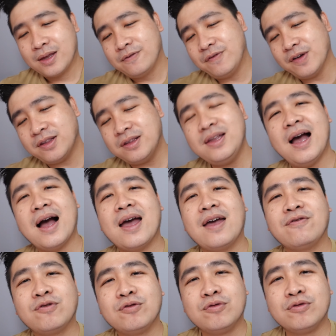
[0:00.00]
firstly, I
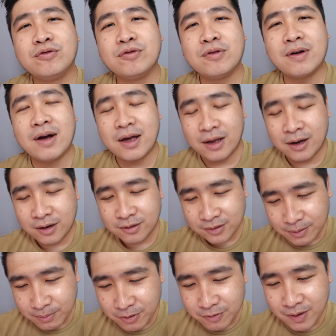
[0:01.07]
have to
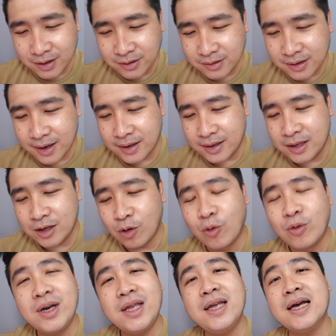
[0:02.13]
summarize is that it
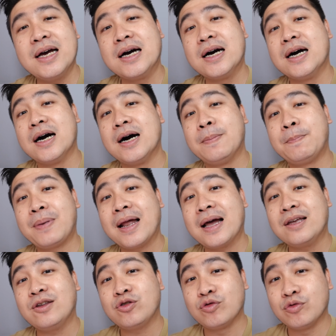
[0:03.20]
only
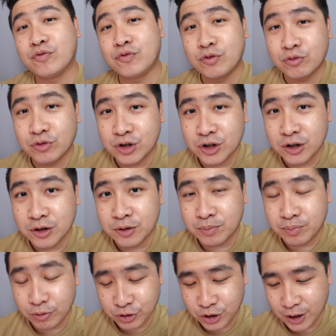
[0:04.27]
applies to future
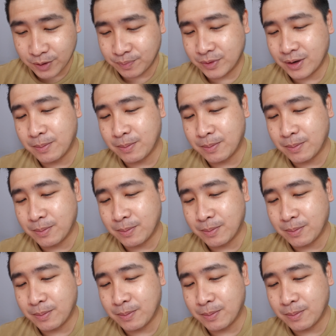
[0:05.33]
project.